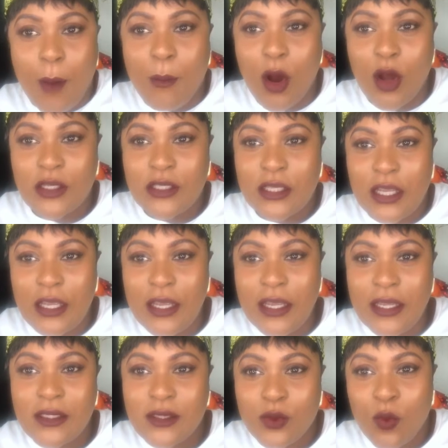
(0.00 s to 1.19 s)
but
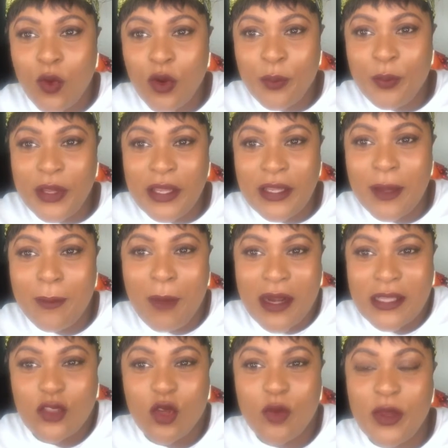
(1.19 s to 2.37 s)
it would be, the
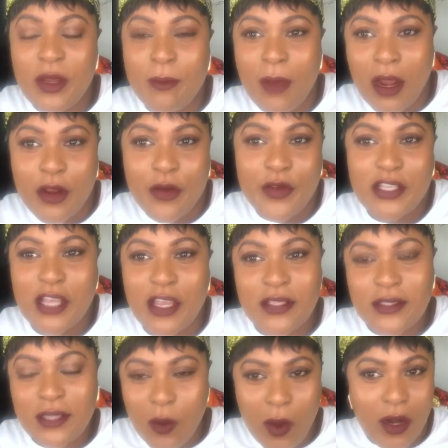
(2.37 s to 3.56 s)
modesty would be in moderation. You
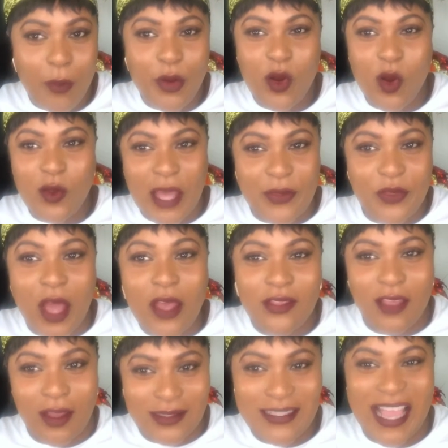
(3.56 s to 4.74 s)
still want to bring out that
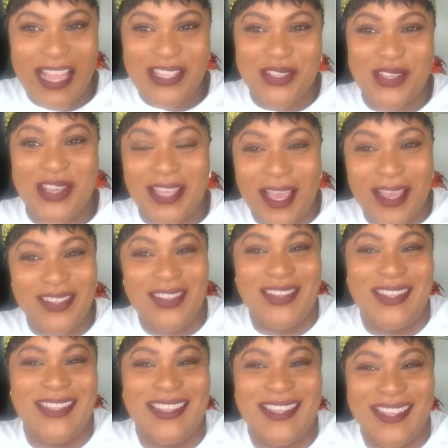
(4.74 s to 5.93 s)
fat side to you, yeah?
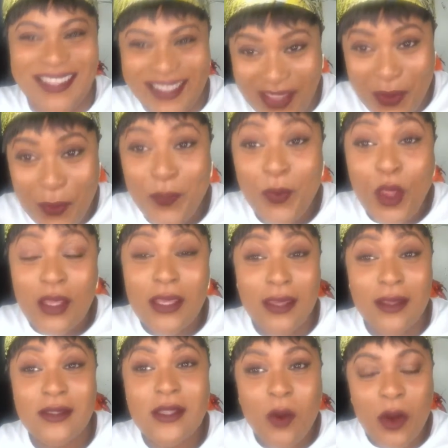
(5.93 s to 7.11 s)
Yeah,
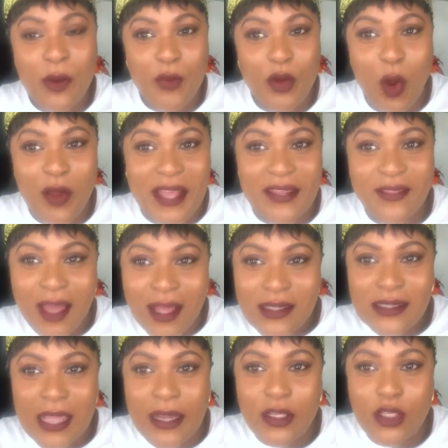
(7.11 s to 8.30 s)
you still want to bring out that third
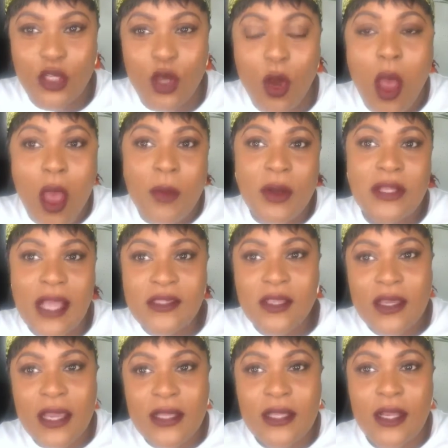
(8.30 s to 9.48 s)
side to you. But as
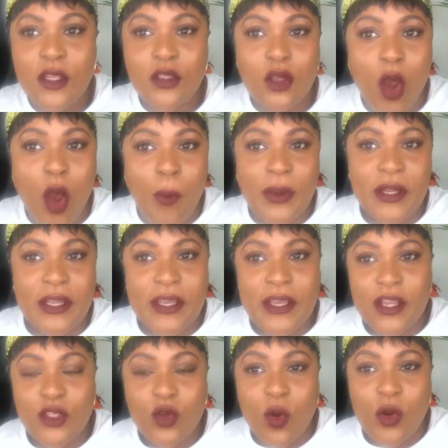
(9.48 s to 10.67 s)
you get a little up in
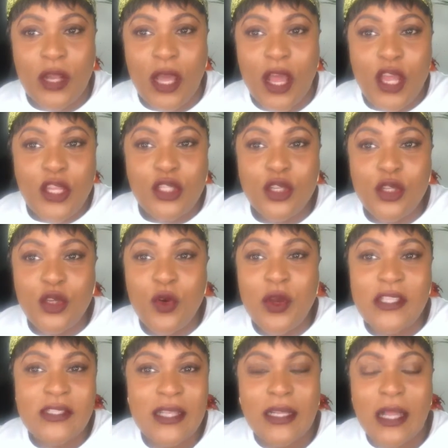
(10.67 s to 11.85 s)
age, older, to you,
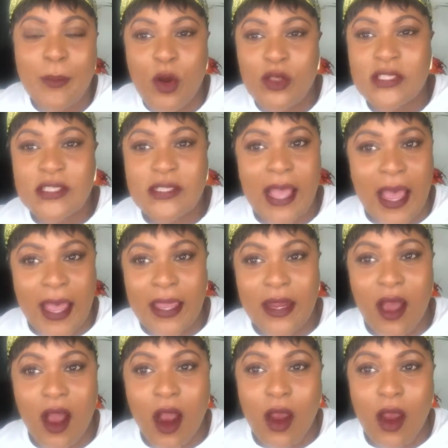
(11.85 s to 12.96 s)
it's not about style